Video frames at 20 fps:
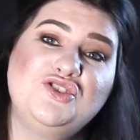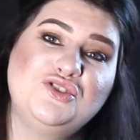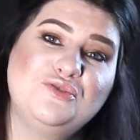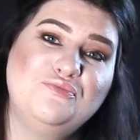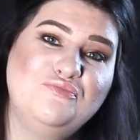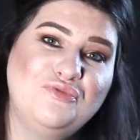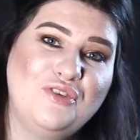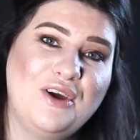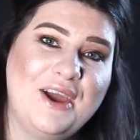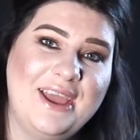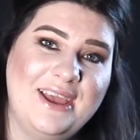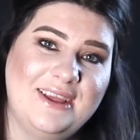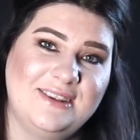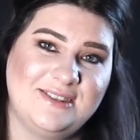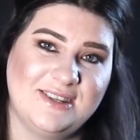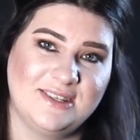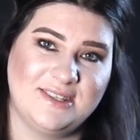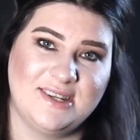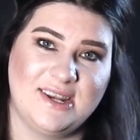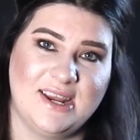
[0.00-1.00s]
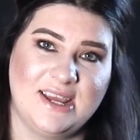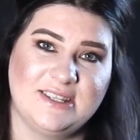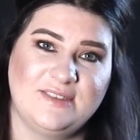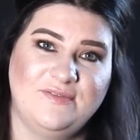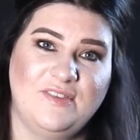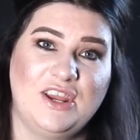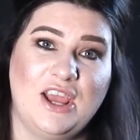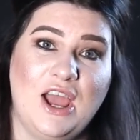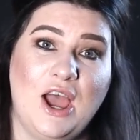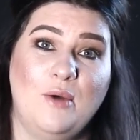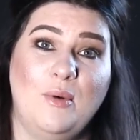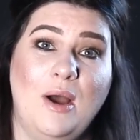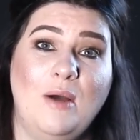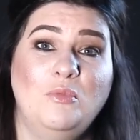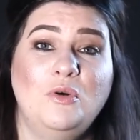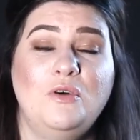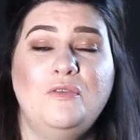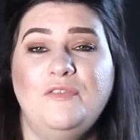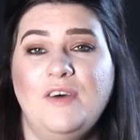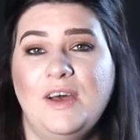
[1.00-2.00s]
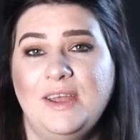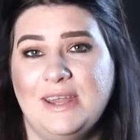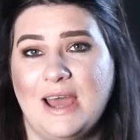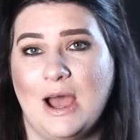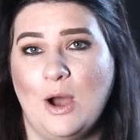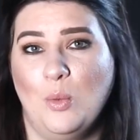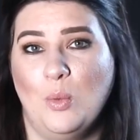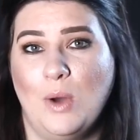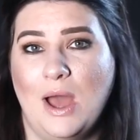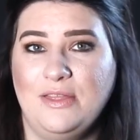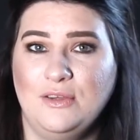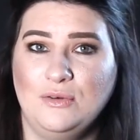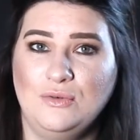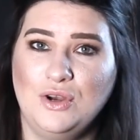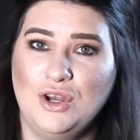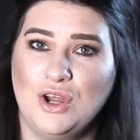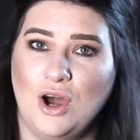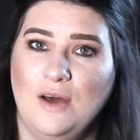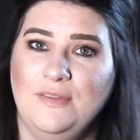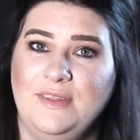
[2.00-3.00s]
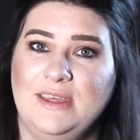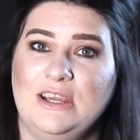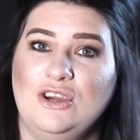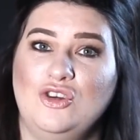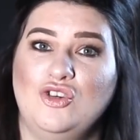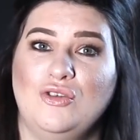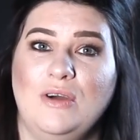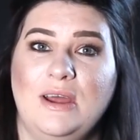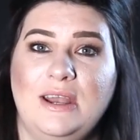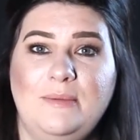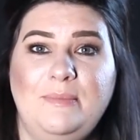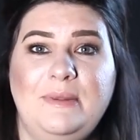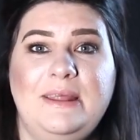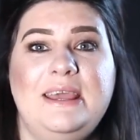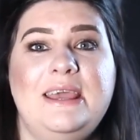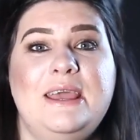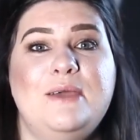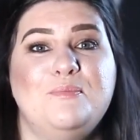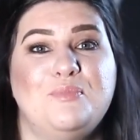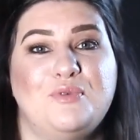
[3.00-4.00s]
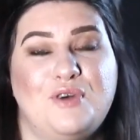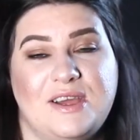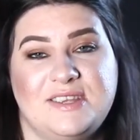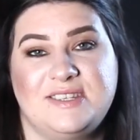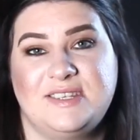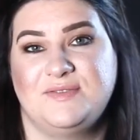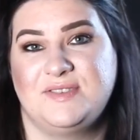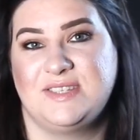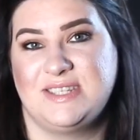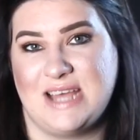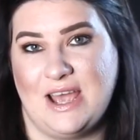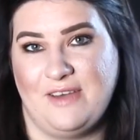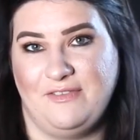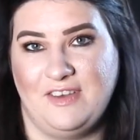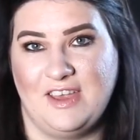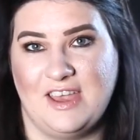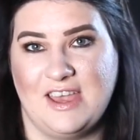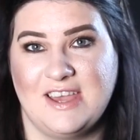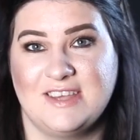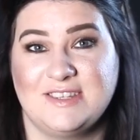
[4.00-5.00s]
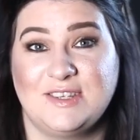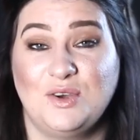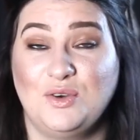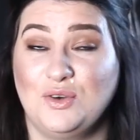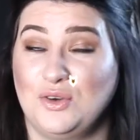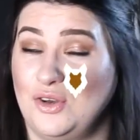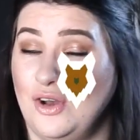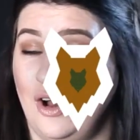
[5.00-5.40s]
jump right into today's video and we'll find out whether or not the incredibly impressive Staffy is a good